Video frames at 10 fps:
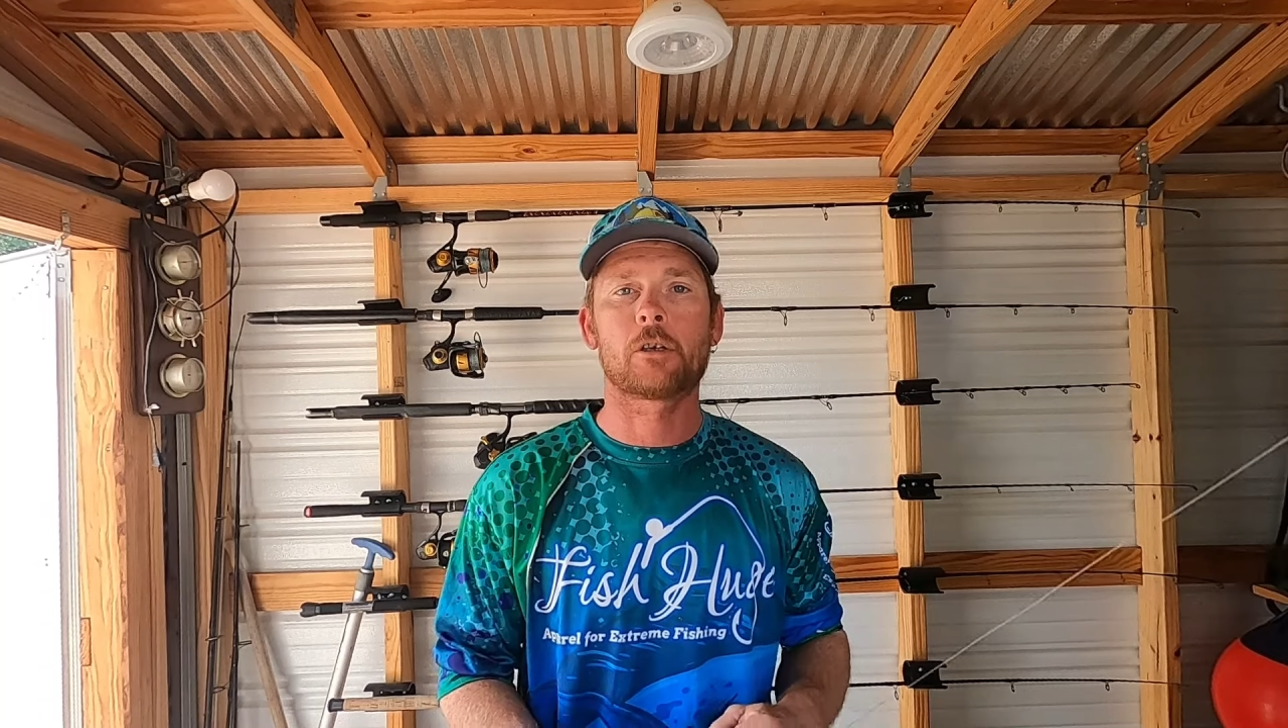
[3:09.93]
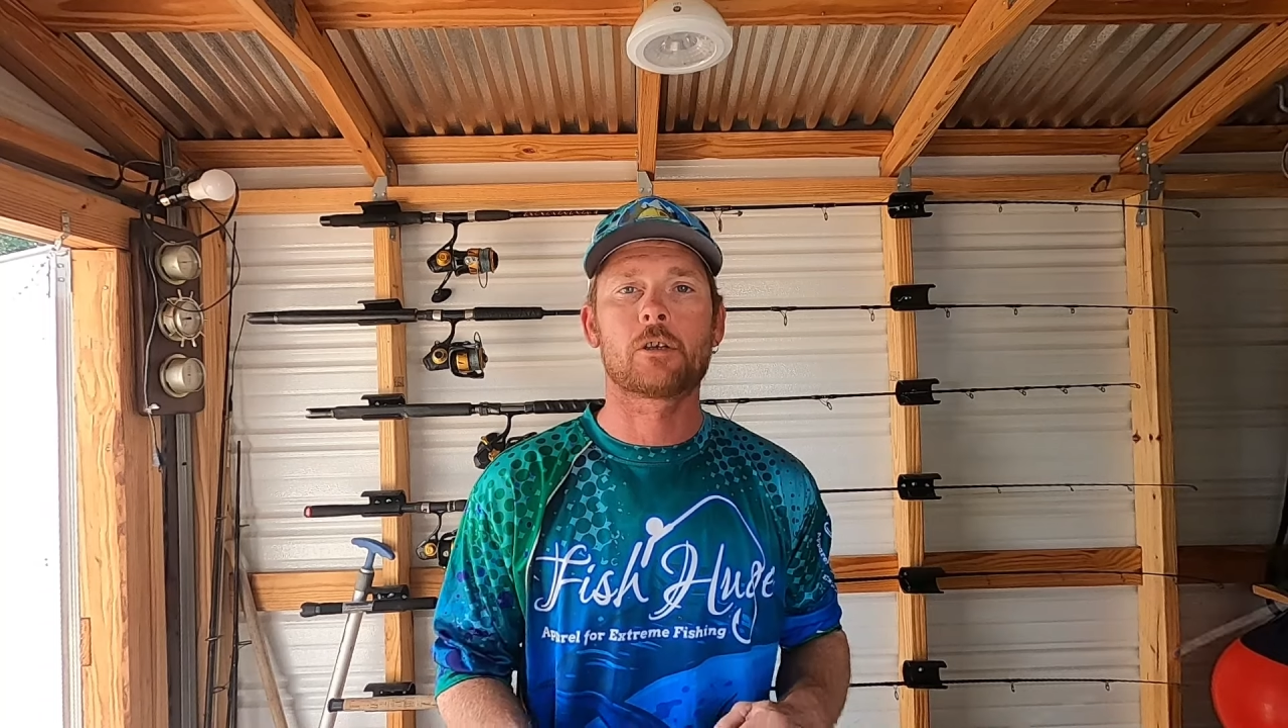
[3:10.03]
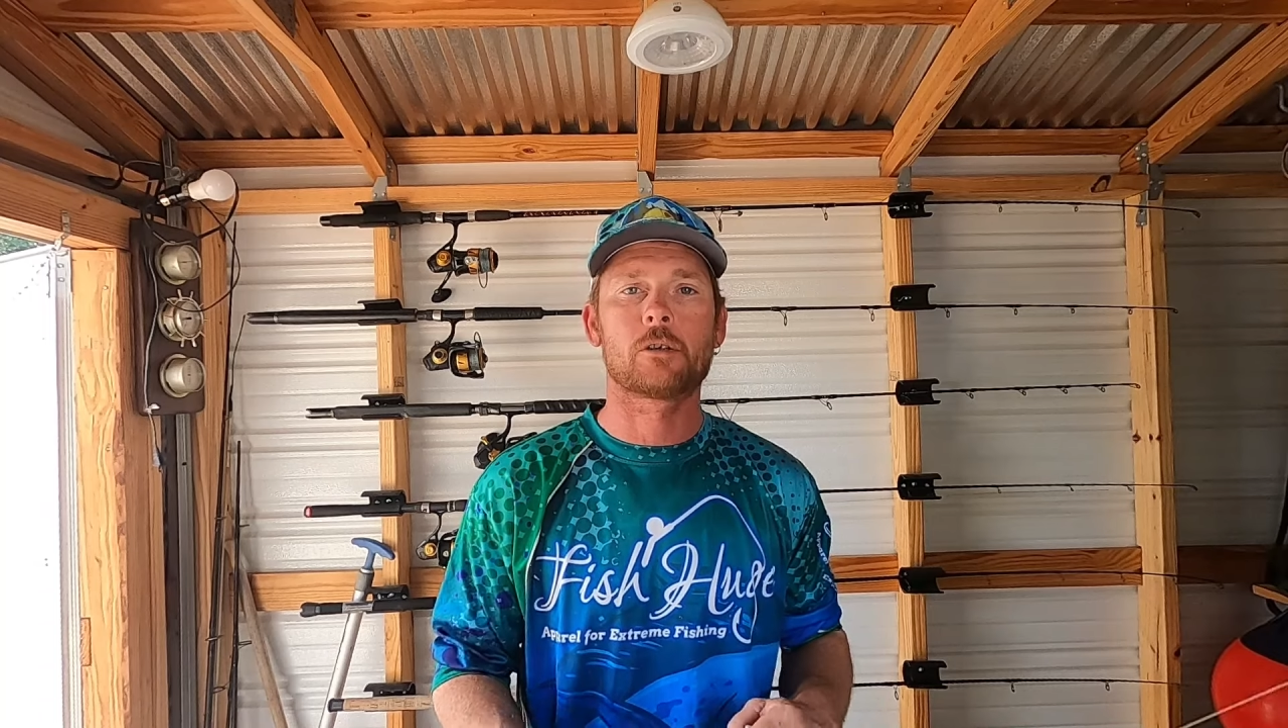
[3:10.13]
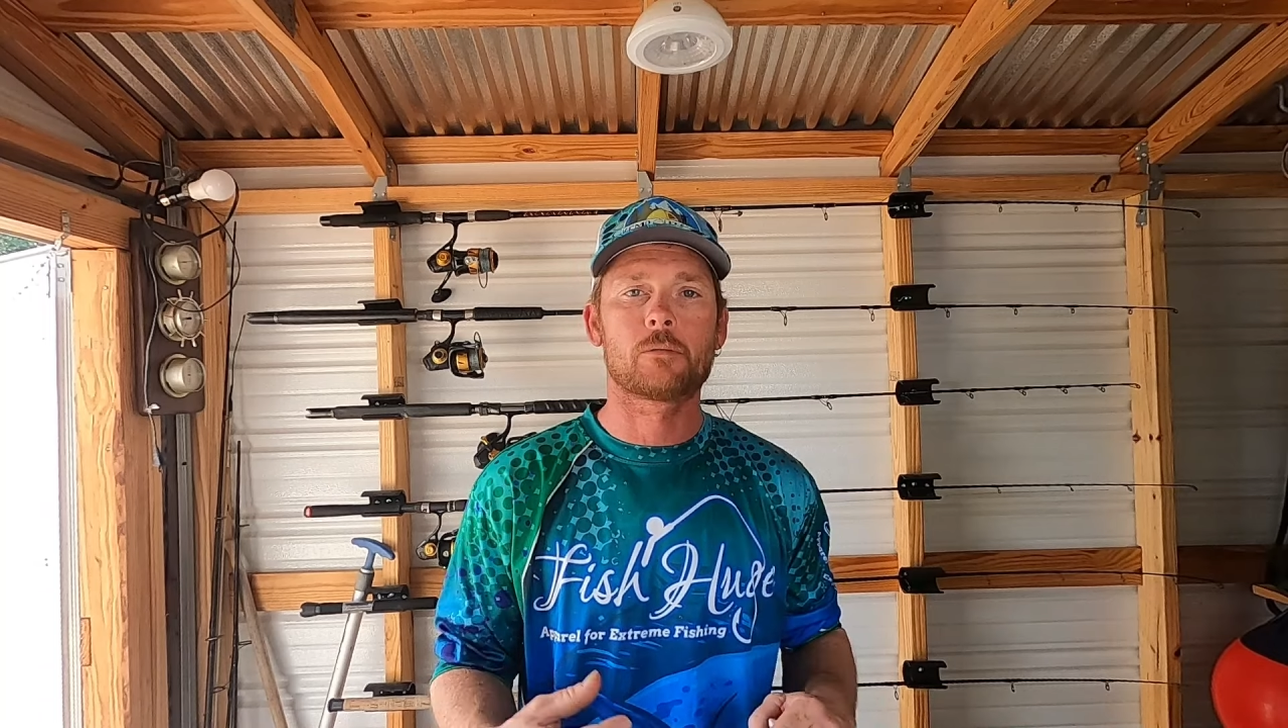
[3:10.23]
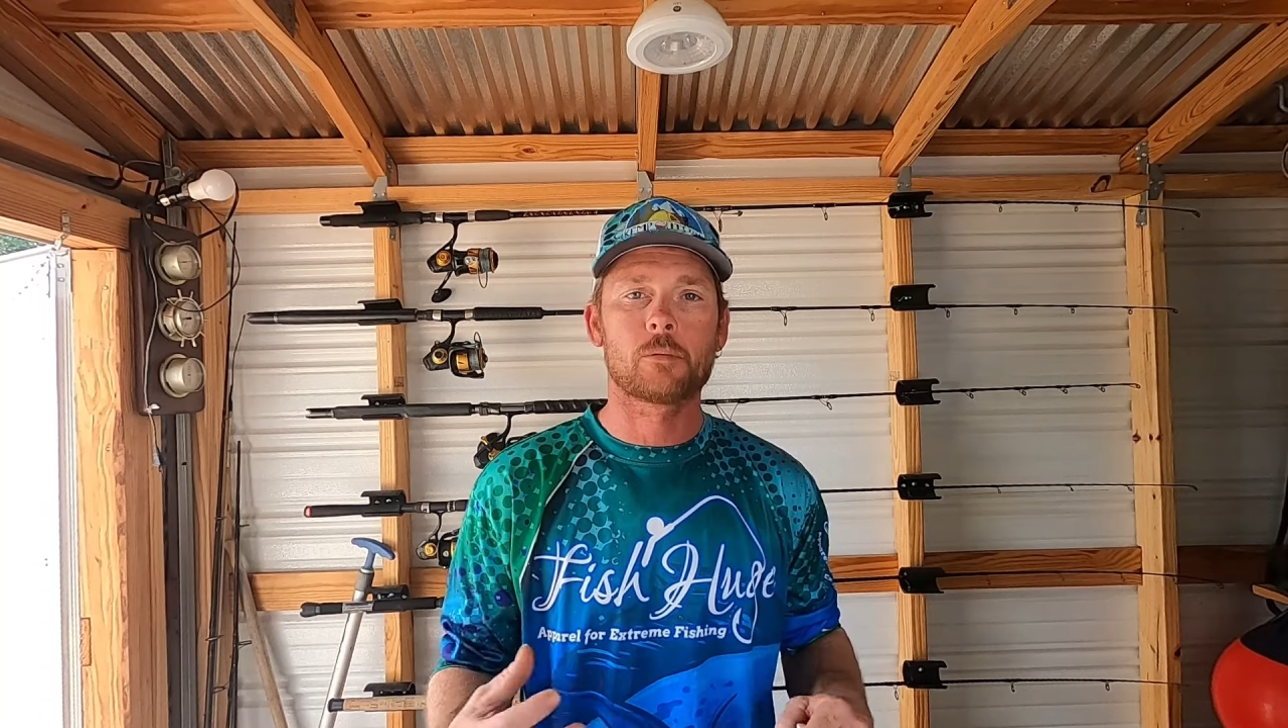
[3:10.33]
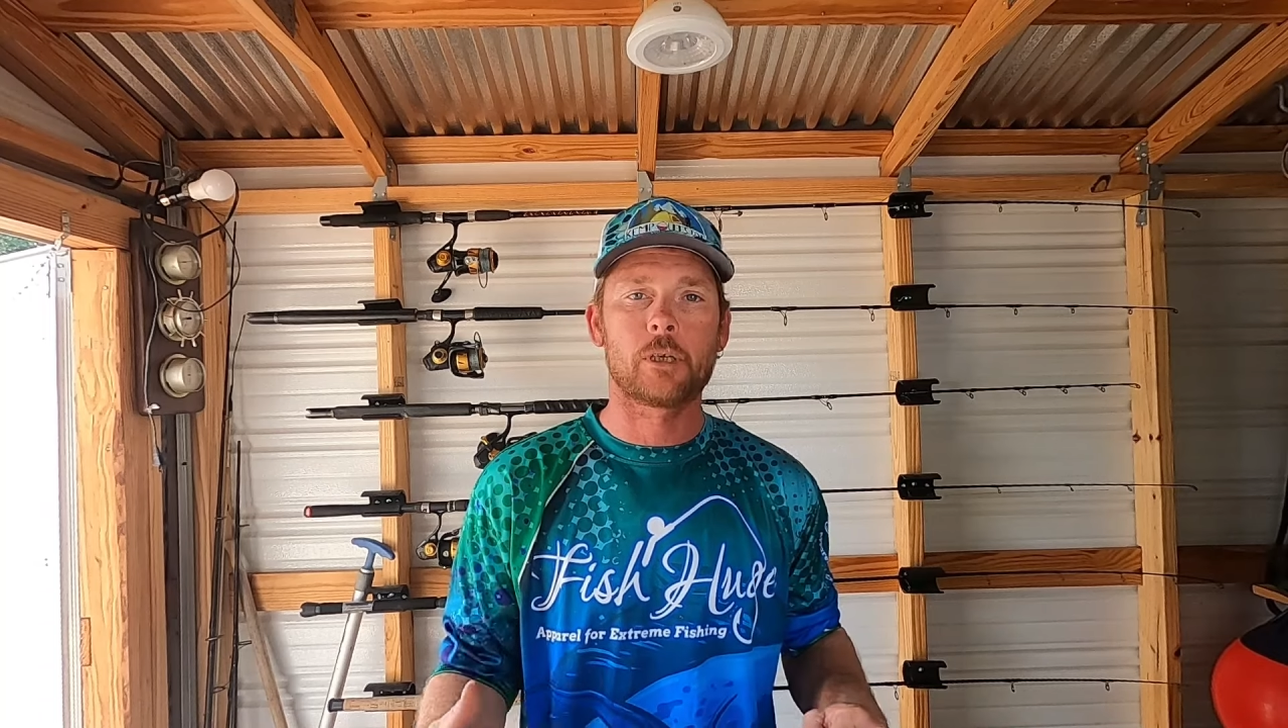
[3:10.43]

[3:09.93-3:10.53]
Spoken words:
a good